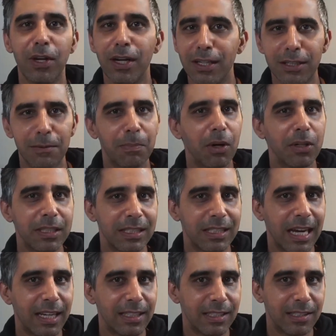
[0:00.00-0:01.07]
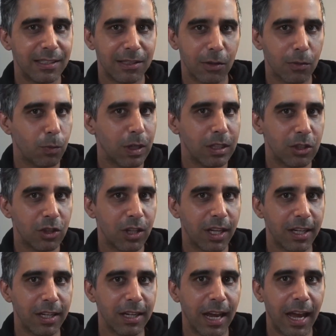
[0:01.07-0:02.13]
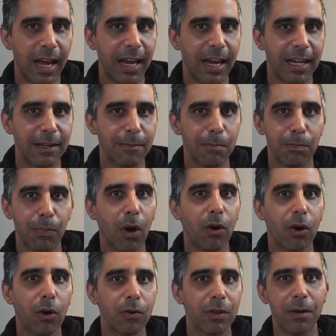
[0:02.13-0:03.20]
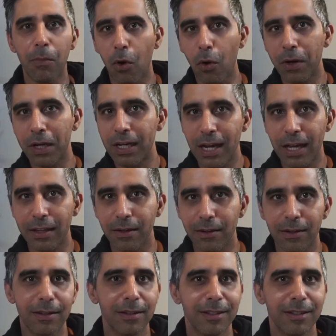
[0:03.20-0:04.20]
deposit assets on one chain and borrow them on another.